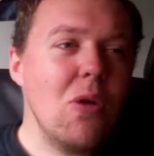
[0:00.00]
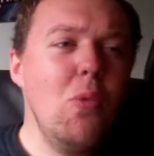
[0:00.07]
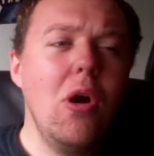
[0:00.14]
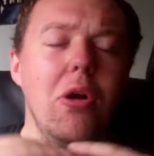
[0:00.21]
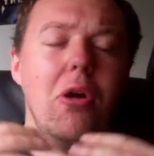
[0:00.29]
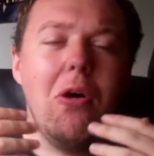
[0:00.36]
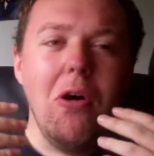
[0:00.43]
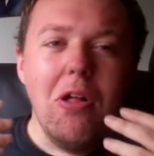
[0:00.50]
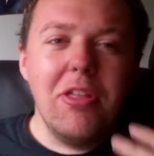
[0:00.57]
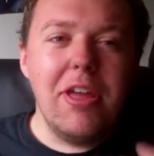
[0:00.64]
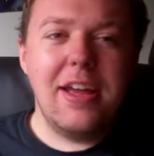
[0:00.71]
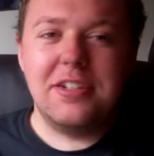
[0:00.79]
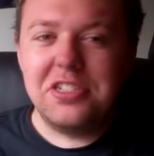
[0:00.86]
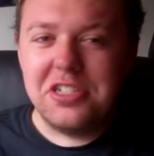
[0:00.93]
what all
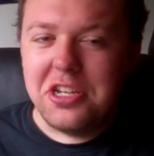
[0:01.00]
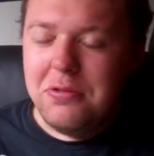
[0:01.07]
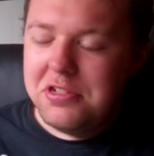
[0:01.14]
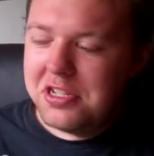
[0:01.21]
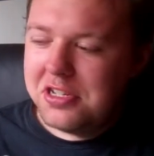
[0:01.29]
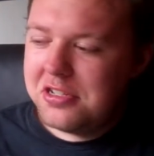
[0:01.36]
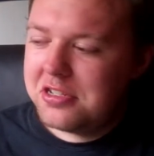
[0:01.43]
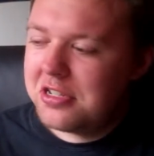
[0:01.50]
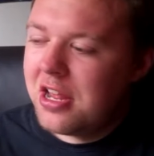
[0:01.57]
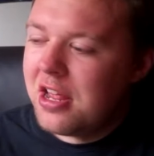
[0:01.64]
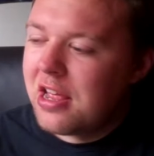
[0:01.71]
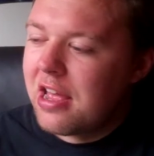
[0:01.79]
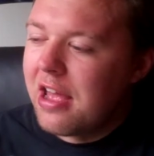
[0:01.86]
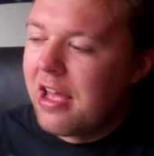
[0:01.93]
the excuses
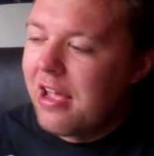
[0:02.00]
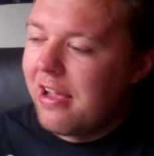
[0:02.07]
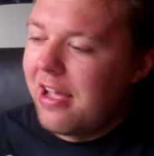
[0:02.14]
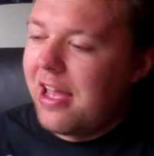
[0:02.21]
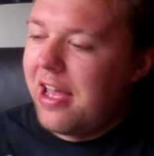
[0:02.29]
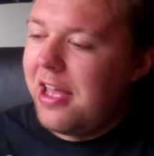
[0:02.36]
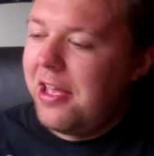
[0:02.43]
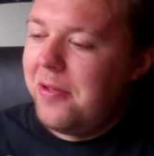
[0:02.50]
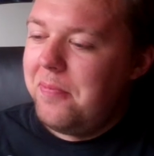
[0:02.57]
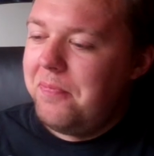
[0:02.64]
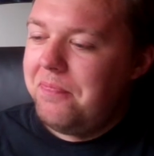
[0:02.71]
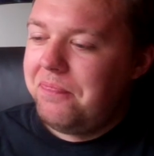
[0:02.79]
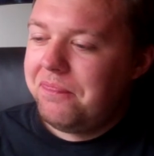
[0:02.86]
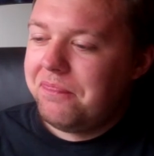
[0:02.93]

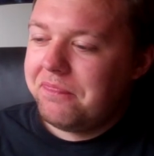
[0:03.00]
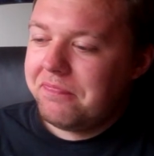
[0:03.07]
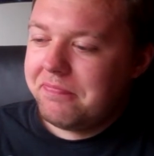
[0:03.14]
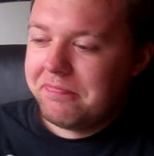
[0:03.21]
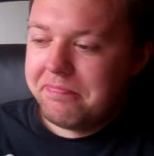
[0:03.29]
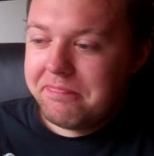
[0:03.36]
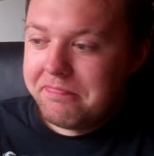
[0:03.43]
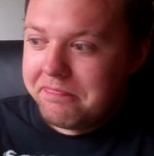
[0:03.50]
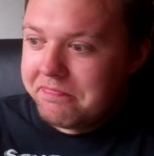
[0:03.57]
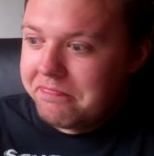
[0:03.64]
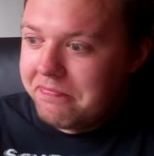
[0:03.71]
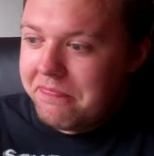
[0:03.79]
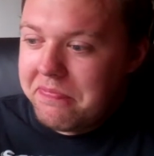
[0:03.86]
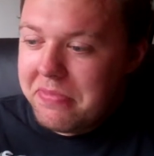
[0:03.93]
um,
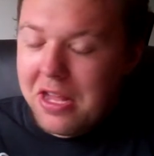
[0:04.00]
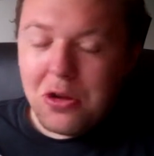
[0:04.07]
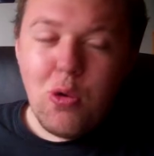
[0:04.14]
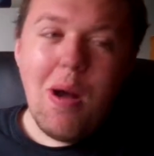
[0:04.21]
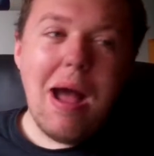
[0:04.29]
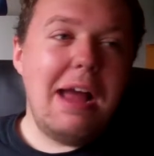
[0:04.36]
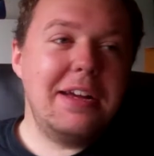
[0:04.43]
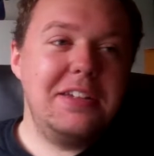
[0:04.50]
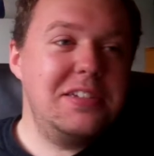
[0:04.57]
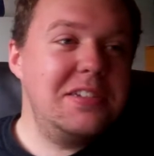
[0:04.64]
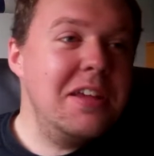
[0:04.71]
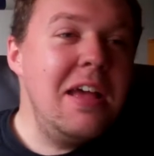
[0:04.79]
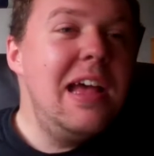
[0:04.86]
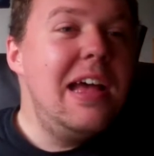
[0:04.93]

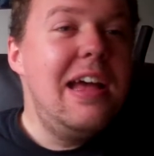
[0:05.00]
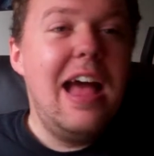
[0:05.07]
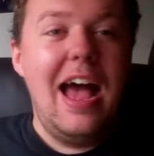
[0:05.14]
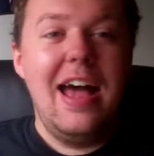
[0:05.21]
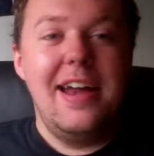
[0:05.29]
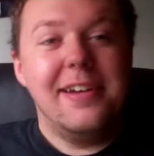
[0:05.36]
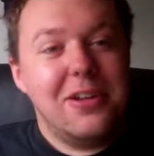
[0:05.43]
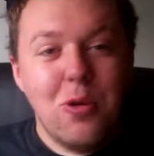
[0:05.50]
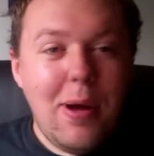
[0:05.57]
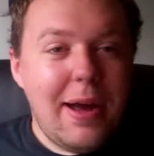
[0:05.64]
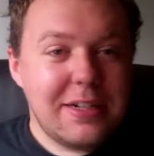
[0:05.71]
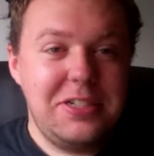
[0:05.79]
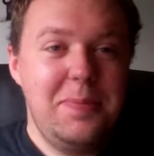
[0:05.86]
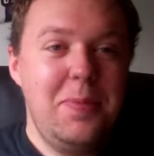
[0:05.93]
quacks and
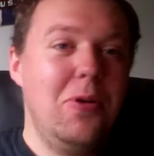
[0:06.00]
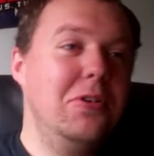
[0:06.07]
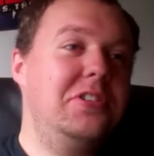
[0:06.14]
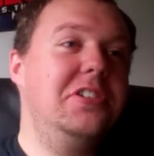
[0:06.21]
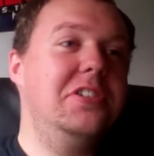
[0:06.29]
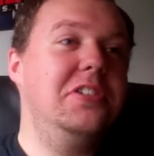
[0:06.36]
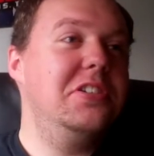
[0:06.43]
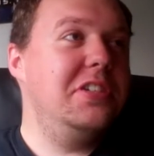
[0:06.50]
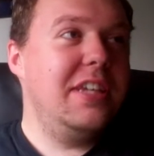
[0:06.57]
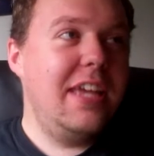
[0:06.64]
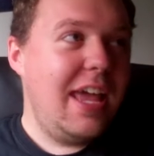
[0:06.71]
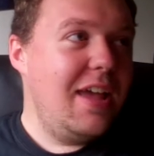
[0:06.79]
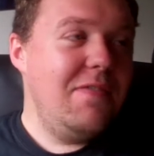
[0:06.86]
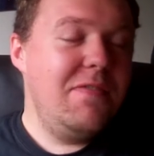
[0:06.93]
quack supporters
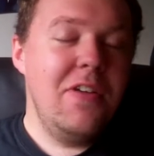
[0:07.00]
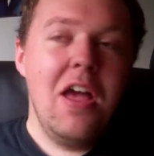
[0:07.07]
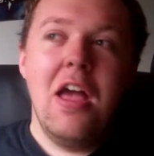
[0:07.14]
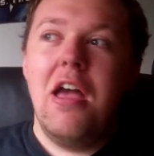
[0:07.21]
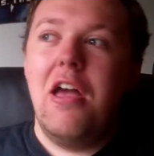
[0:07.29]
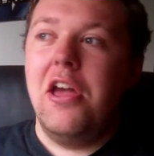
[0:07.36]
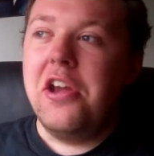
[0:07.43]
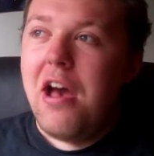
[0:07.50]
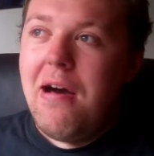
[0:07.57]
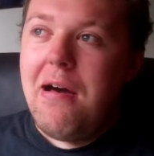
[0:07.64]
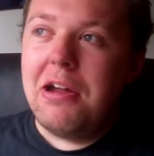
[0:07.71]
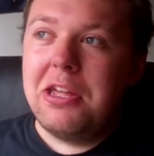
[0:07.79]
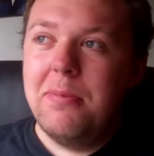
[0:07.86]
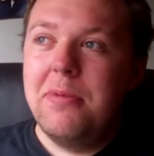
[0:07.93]
give and
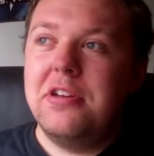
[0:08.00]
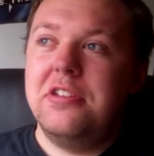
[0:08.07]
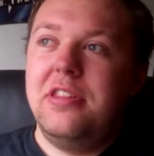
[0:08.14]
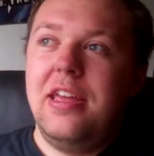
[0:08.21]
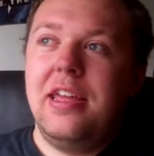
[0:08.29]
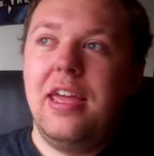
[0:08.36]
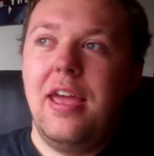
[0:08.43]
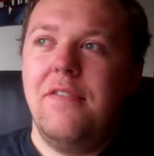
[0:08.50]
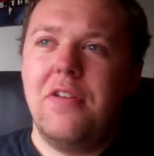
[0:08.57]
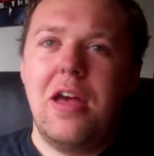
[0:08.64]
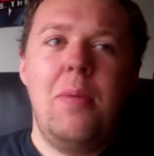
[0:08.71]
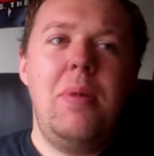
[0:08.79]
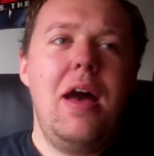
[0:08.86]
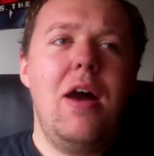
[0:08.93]
arguments they give
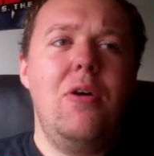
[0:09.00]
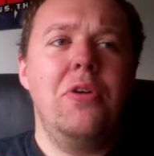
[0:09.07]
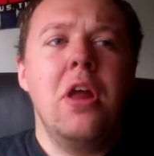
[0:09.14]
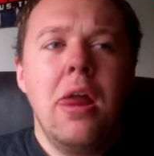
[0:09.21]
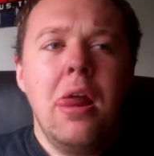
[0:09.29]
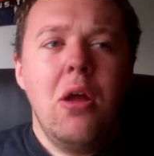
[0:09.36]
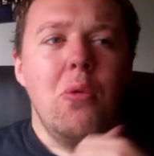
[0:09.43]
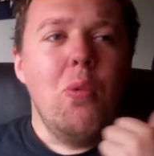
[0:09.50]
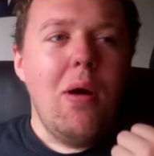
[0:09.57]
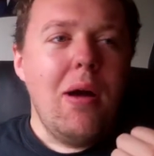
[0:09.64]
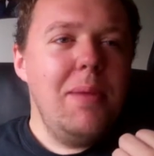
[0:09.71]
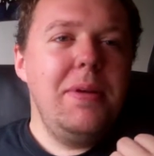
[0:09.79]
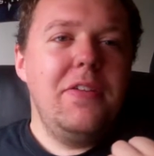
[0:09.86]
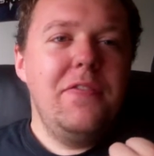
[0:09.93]
about
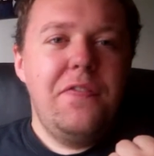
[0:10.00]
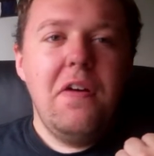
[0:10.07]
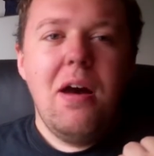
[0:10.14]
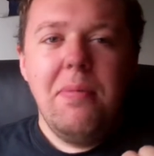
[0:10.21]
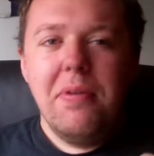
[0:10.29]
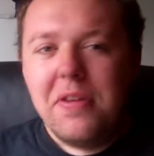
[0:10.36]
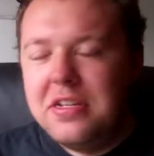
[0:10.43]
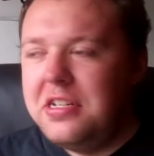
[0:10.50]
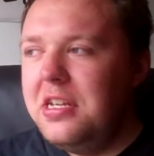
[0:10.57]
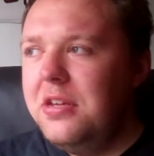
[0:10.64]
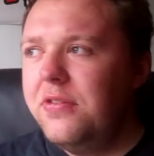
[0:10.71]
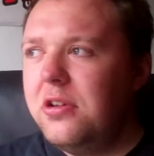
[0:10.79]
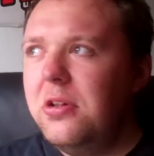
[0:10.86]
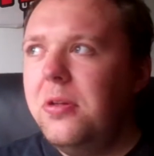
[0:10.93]
why Big Pharma is
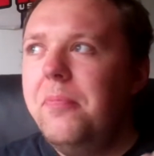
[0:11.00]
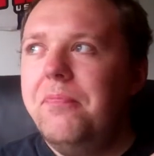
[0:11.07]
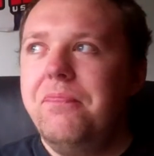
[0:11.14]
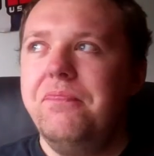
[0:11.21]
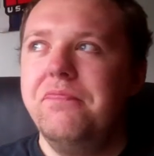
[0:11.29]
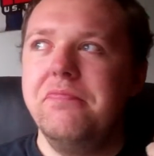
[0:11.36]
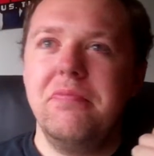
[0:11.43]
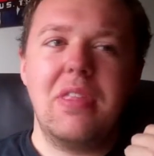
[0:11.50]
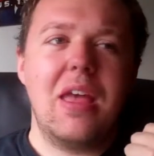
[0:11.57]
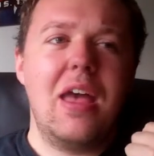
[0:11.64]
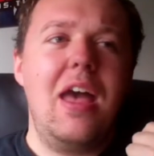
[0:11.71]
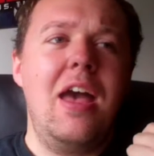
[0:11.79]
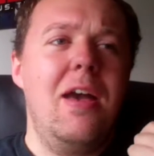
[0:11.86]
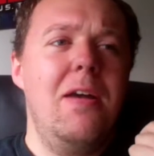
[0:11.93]
evil,
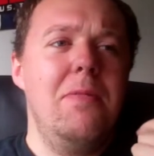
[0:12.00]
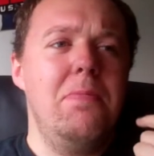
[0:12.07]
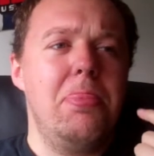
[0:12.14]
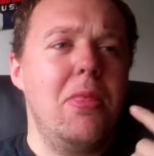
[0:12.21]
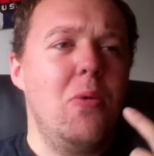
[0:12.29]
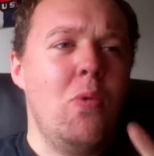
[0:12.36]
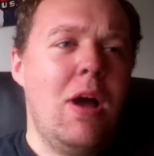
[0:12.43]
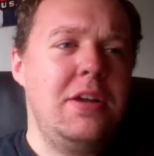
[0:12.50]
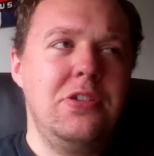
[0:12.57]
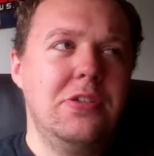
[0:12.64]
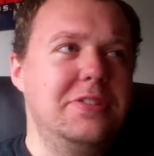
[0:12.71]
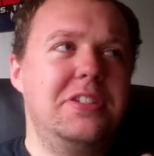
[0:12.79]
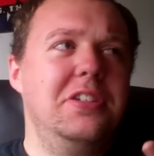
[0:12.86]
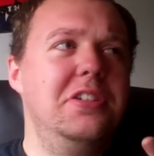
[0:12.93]
um, why
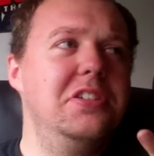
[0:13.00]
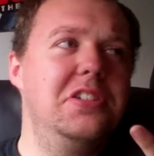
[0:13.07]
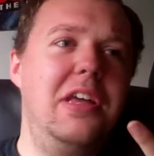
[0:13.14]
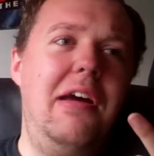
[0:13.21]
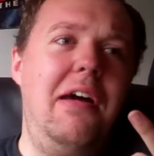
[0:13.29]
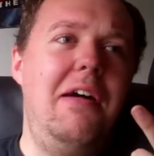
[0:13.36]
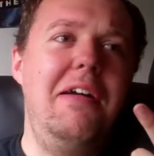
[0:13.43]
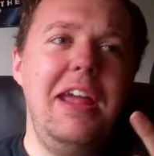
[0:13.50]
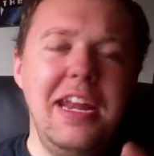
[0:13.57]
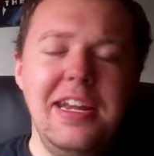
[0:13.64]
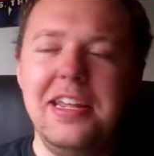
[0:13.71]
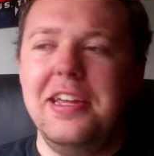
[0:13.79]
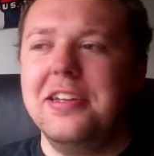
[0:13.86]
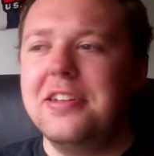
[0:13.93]
doctors are
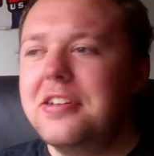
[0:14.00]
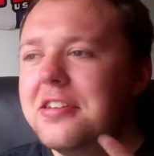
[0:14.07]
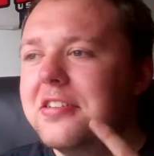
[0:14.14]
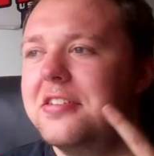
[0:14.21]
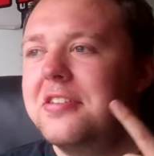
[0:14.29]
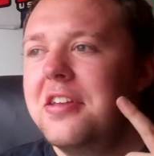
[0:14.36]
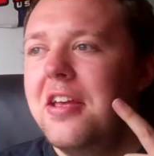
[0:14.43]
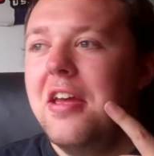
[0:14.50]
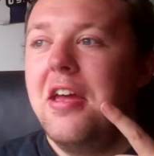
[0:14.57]
idiots,